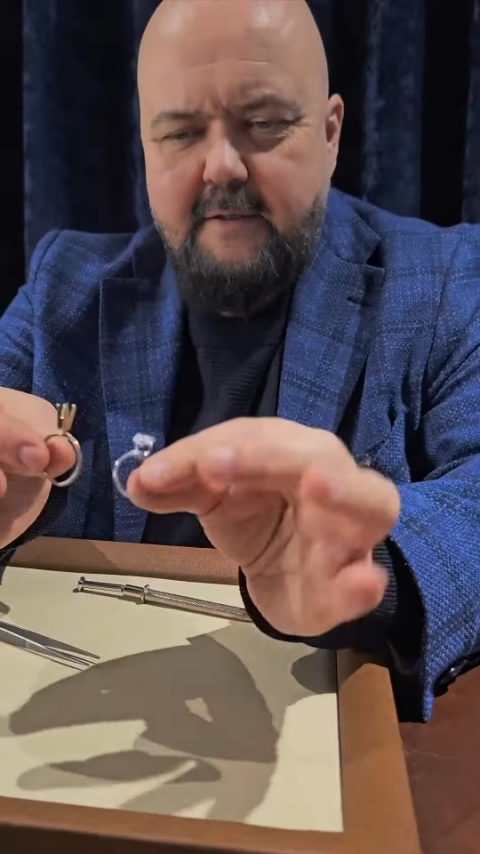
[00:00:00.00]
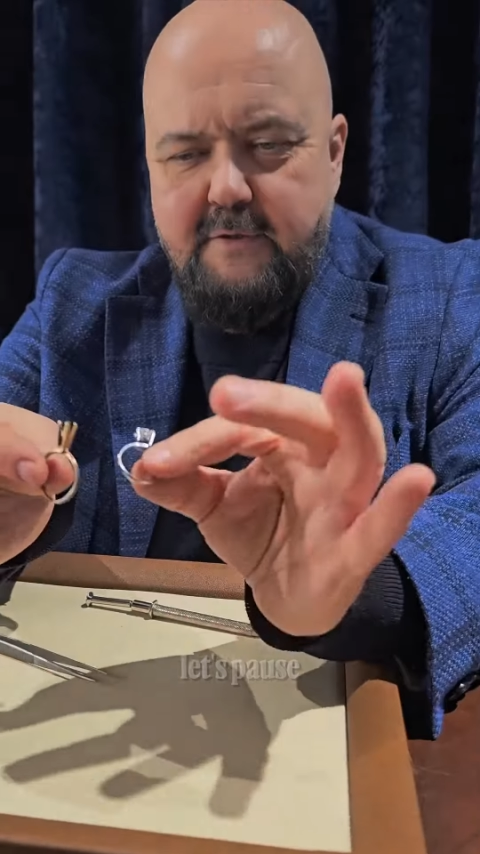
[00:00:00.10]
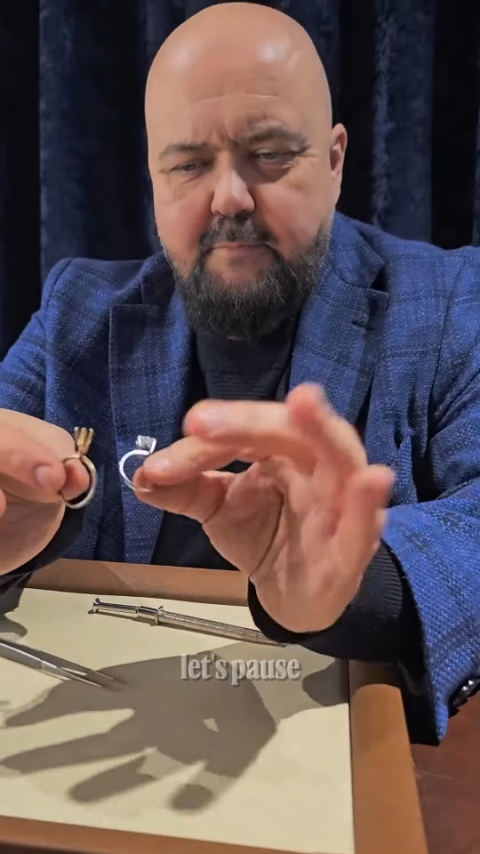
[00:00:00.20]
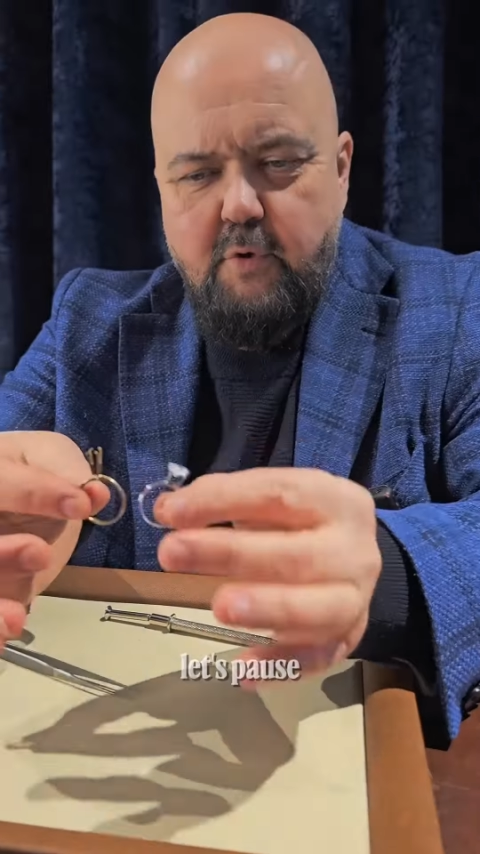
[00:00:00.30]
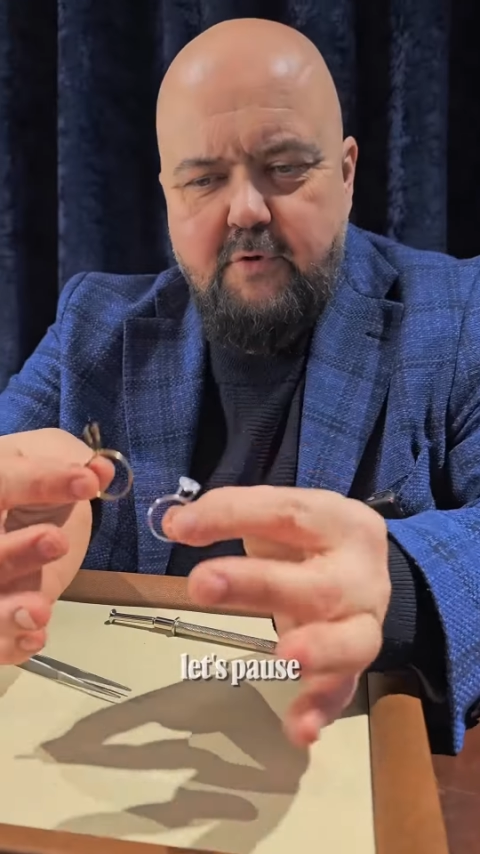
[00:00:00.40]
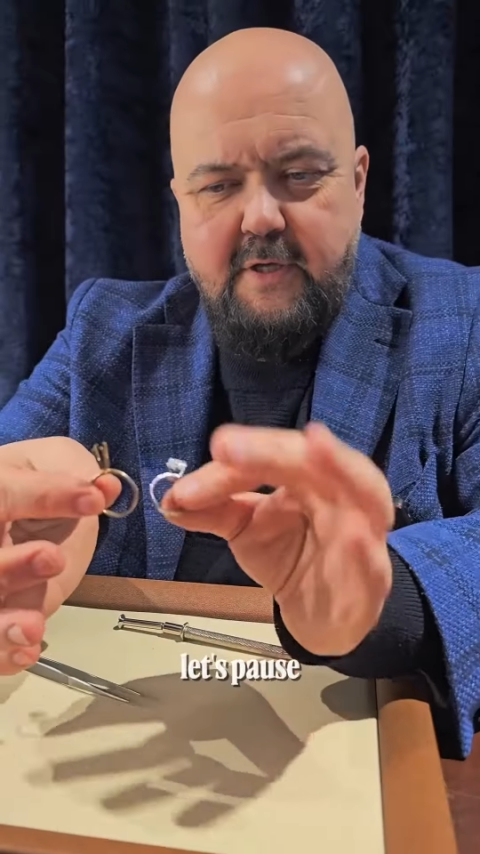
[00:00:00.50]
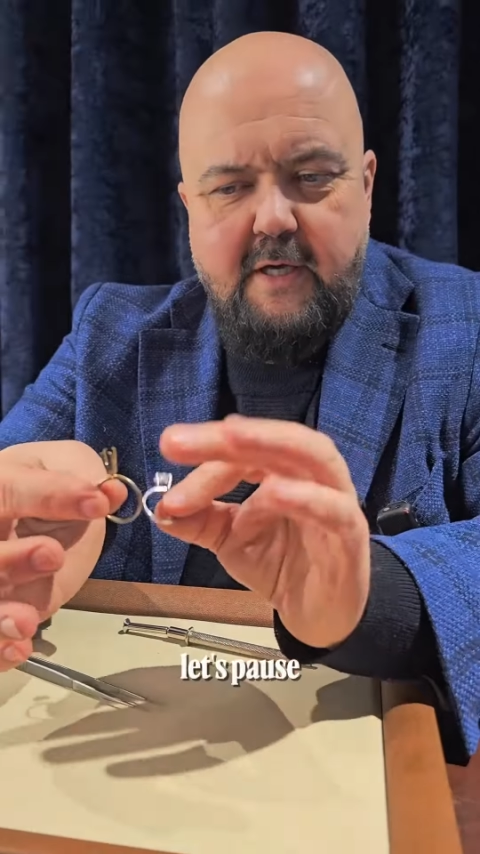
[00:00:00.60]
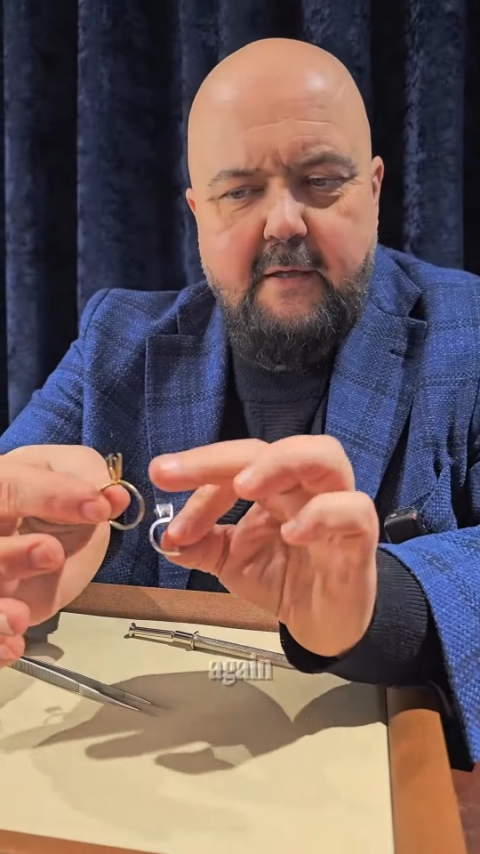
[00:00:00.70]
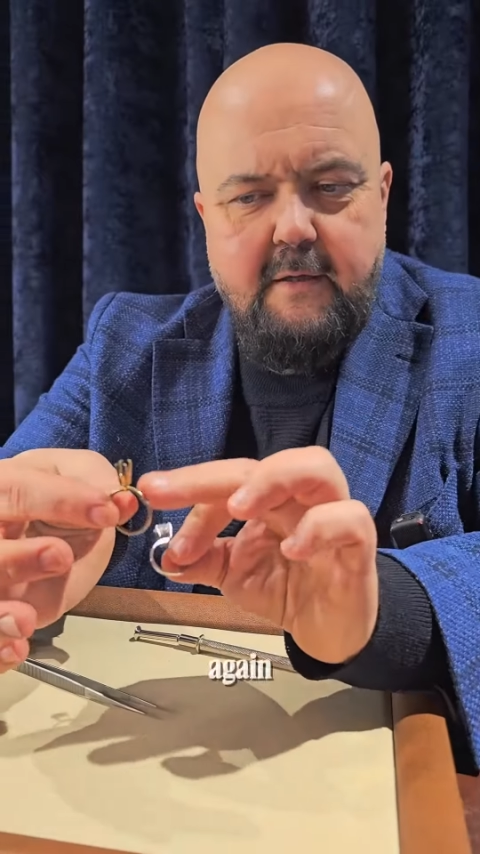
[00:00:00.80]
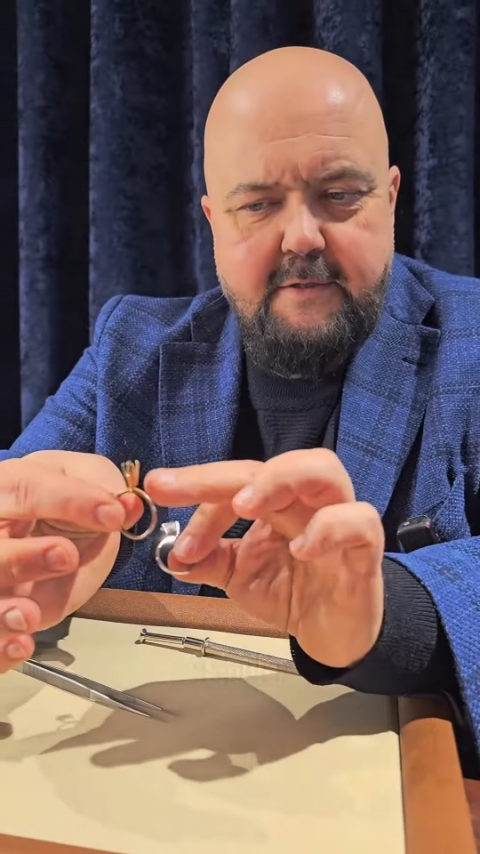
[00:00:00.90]
let's pause
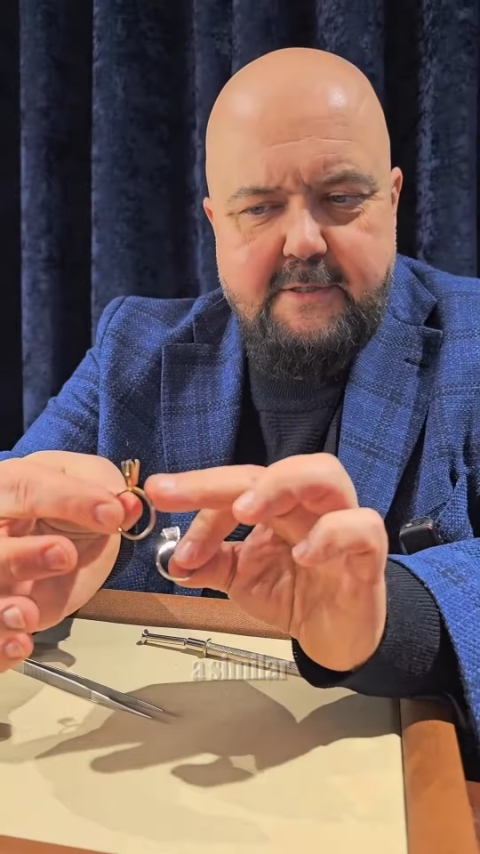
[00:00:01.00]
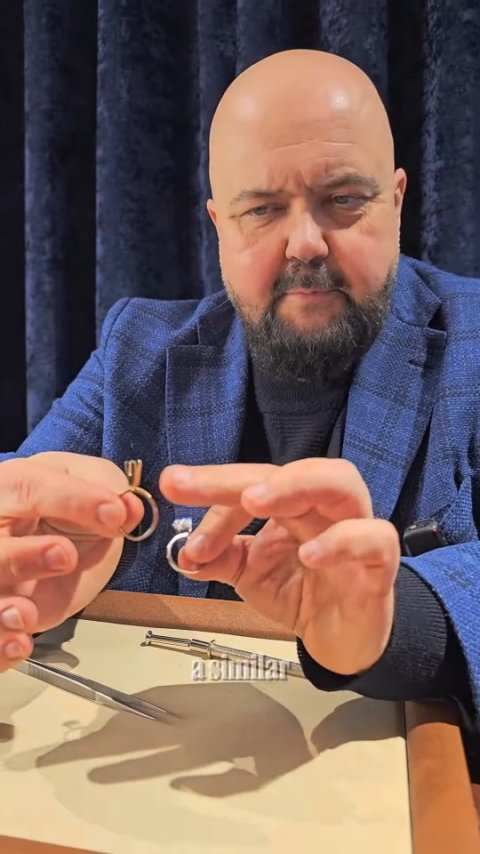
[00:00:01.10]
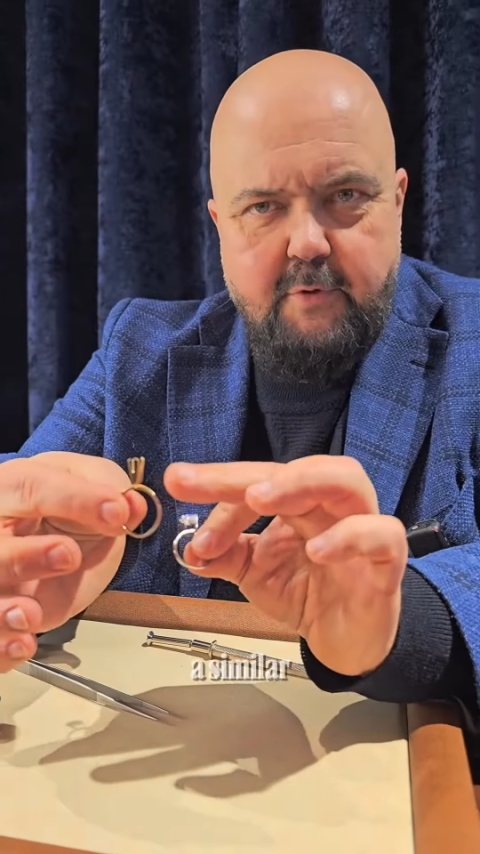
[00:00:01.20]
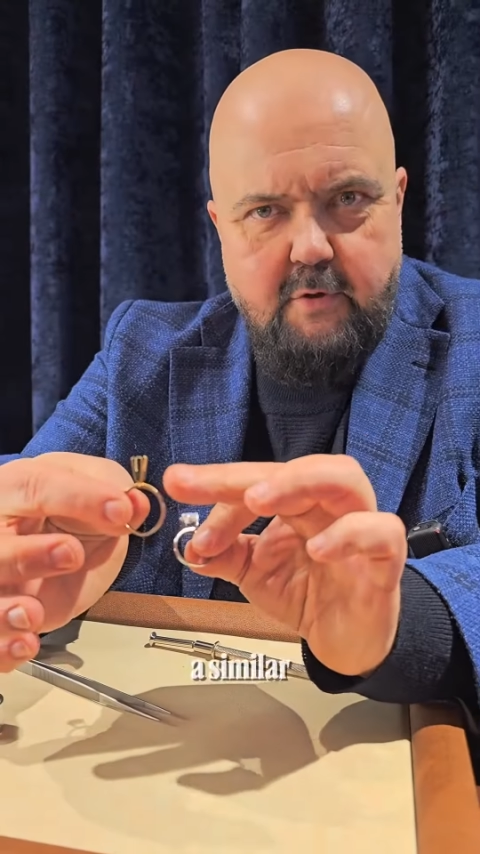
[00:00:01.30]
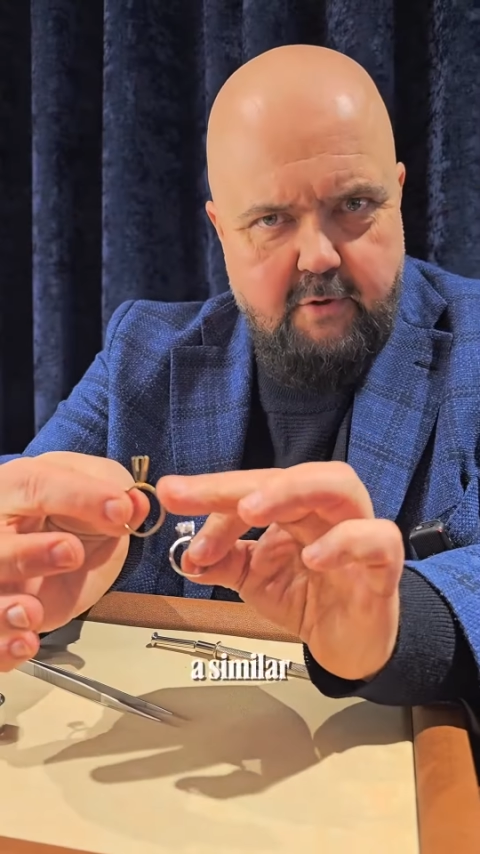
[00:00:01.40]
again, a similar